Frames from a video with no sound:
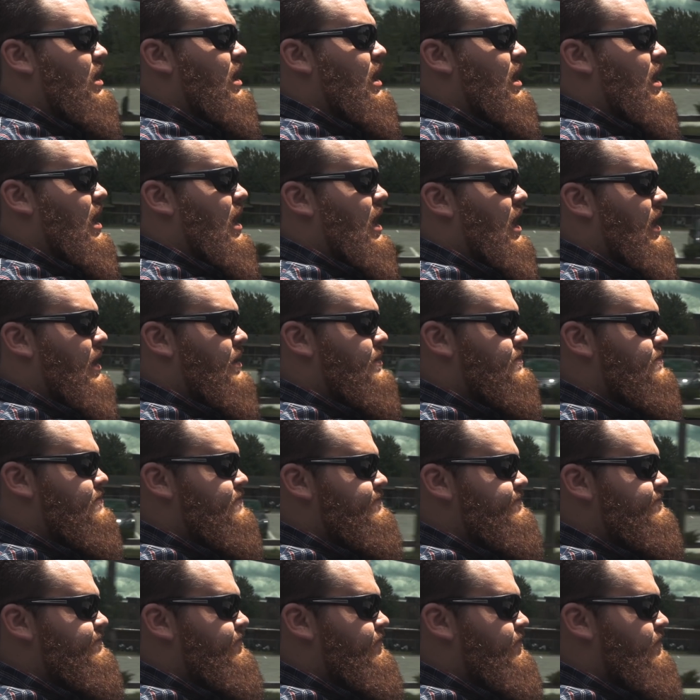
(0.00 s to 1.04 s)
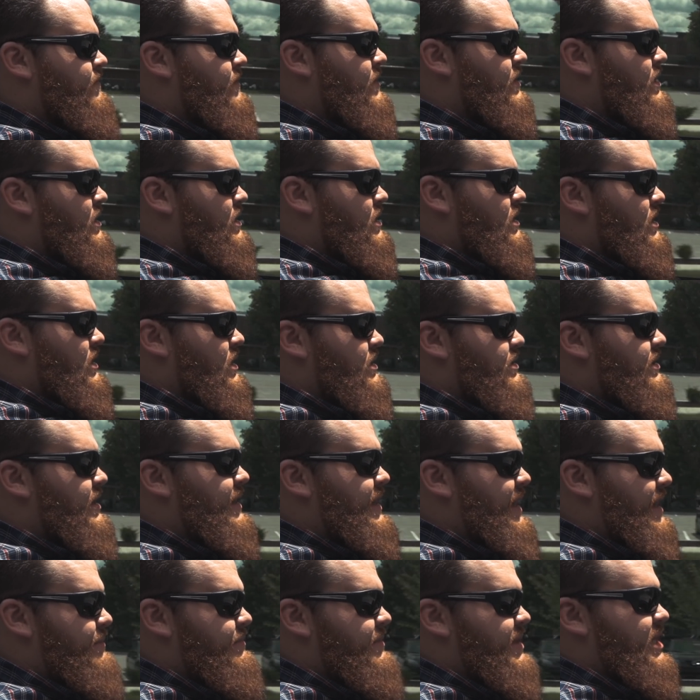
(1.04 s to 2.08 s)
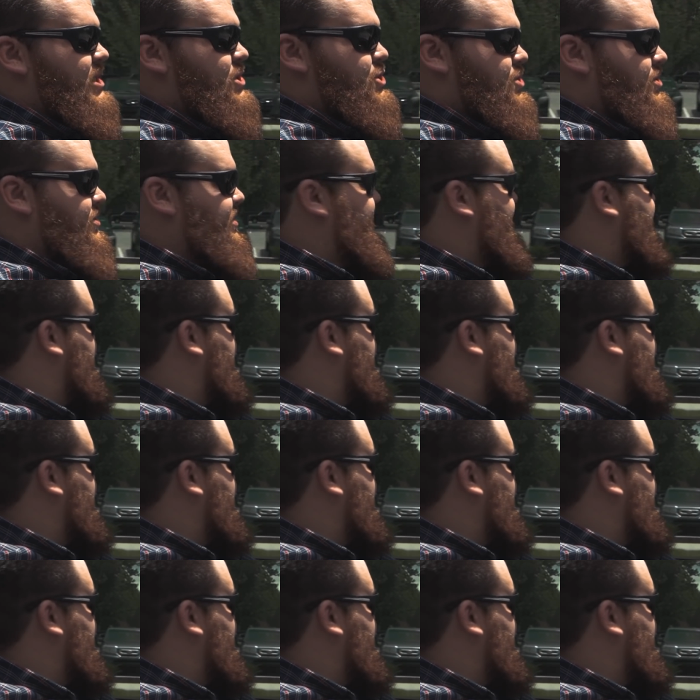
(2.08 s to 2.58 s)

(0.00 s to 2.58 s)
They make sure that